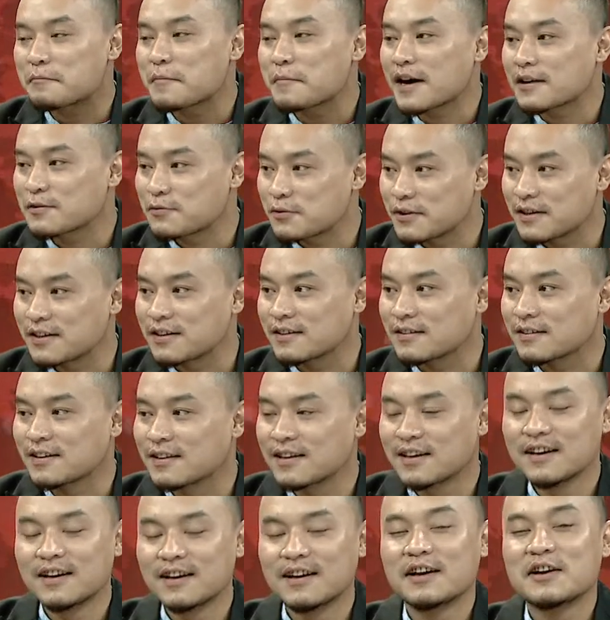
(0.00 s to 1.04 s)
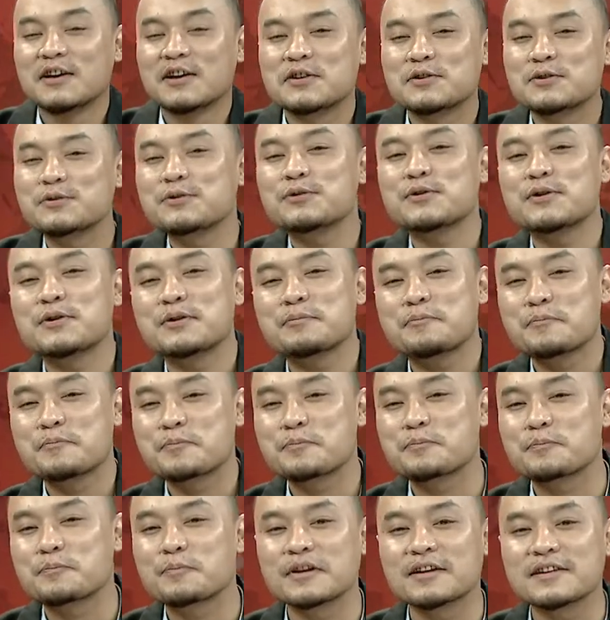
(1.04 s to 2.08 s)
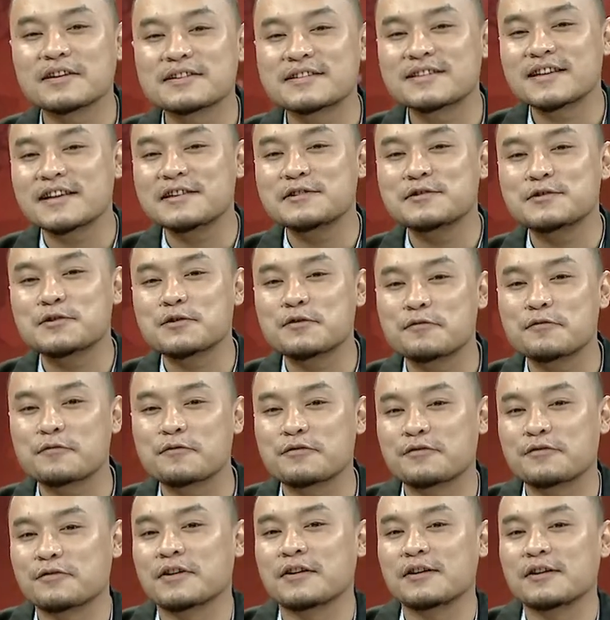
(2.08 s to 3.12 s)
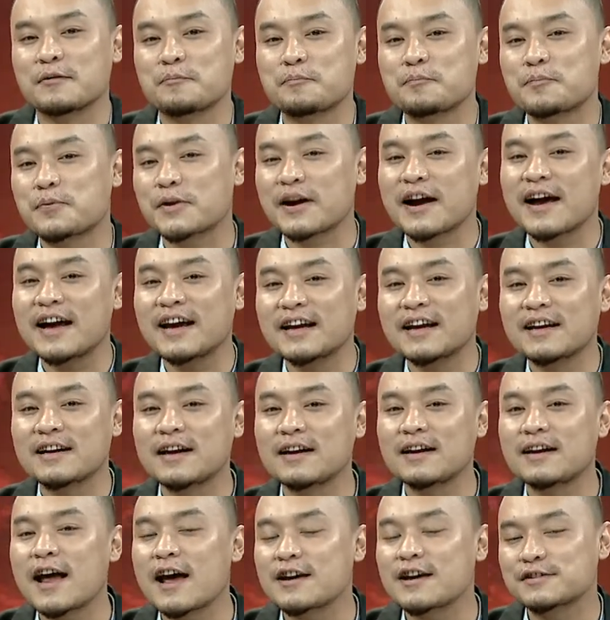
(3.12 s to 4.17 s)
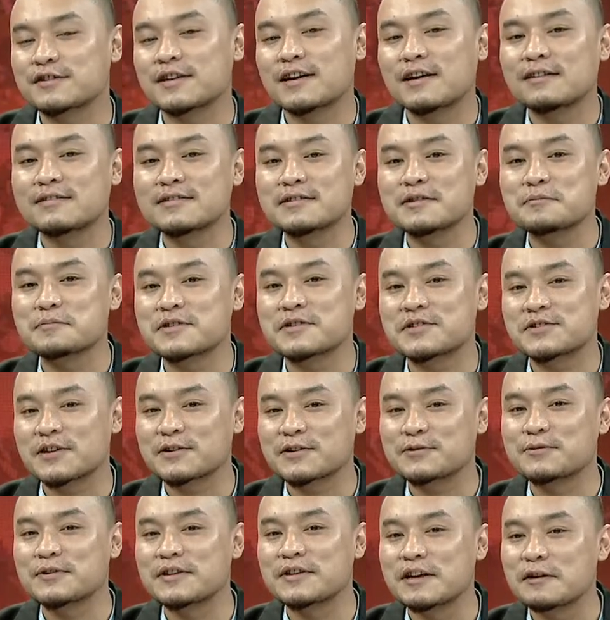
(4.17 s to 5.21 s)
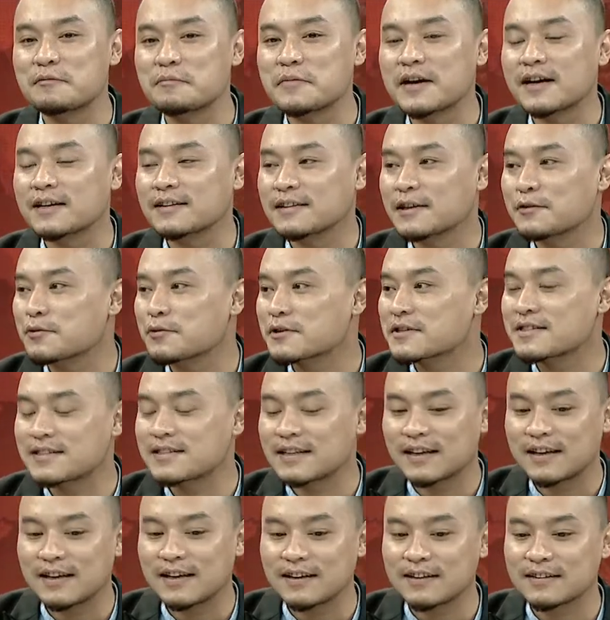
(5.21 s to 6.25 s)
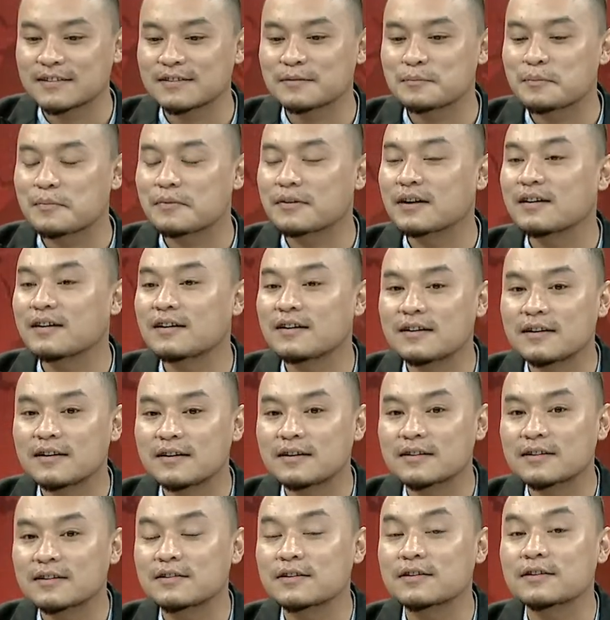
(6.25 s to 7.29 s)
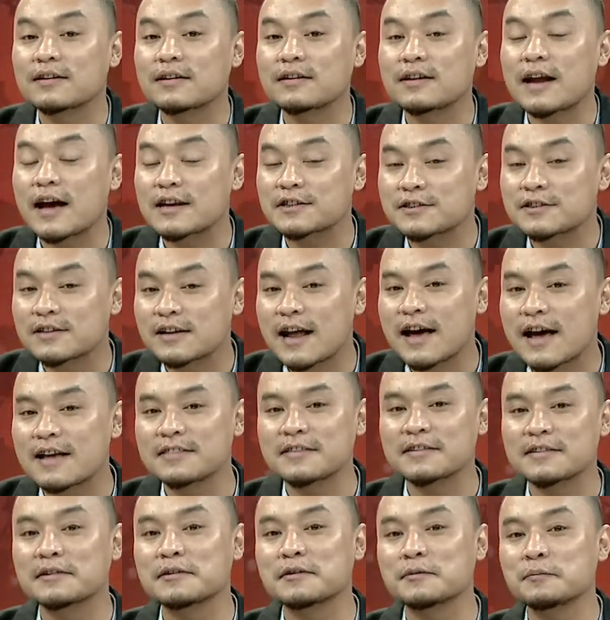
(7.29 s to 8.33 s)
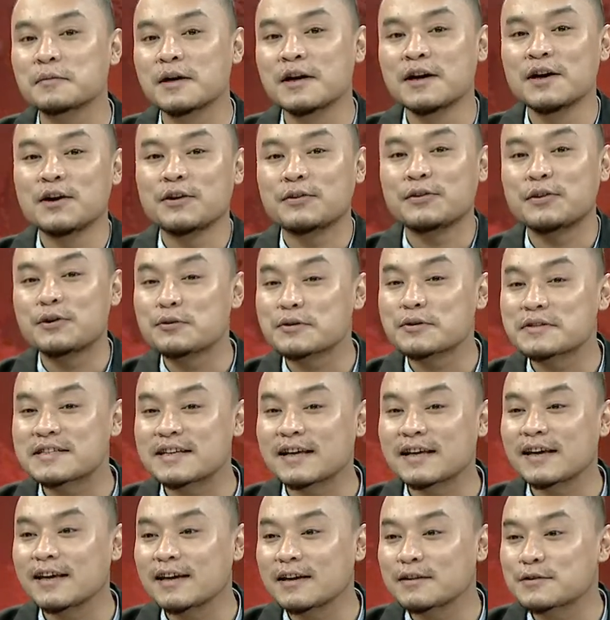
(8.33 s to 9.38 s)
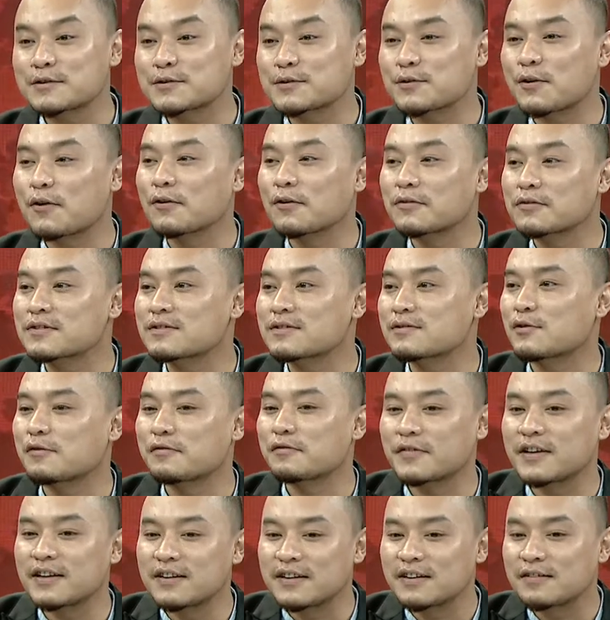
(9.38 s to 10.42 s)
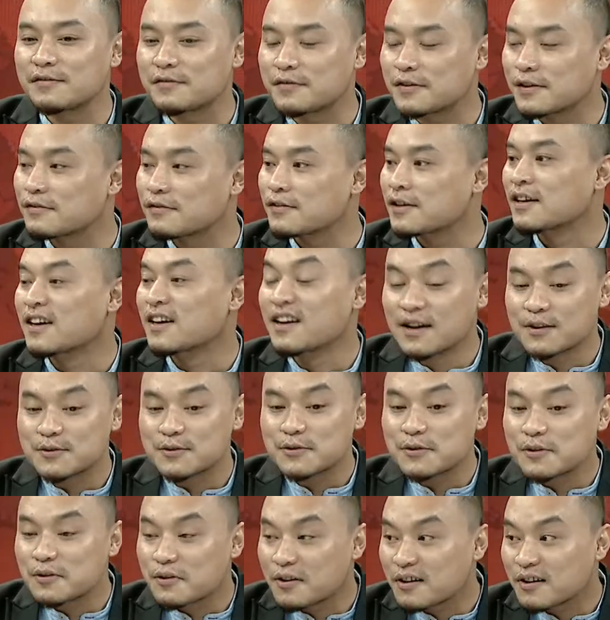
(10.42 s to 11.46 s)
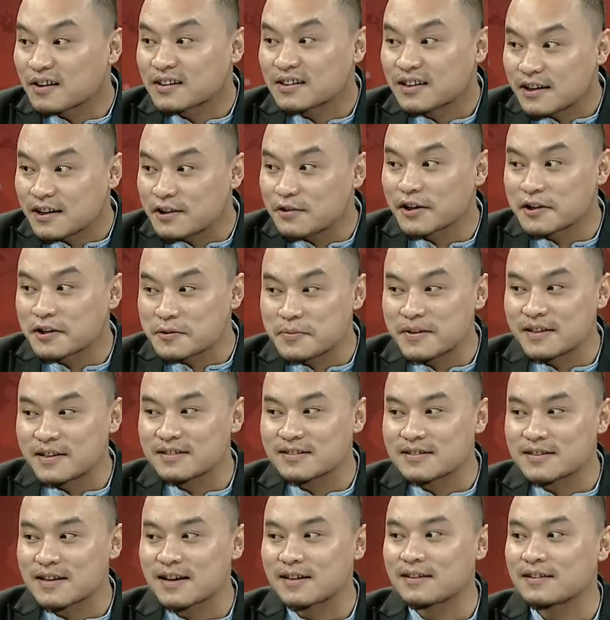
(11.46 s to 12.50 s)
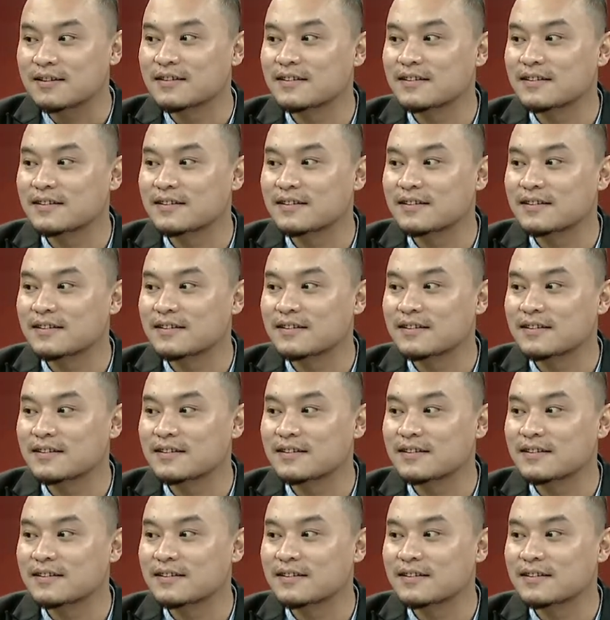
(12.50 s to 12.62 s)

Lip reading: back to India, so you know, a sense of pride and nationalism struck to them, and they were singing the national anthem, they were singing songs of Indian fervor. So did you experience that?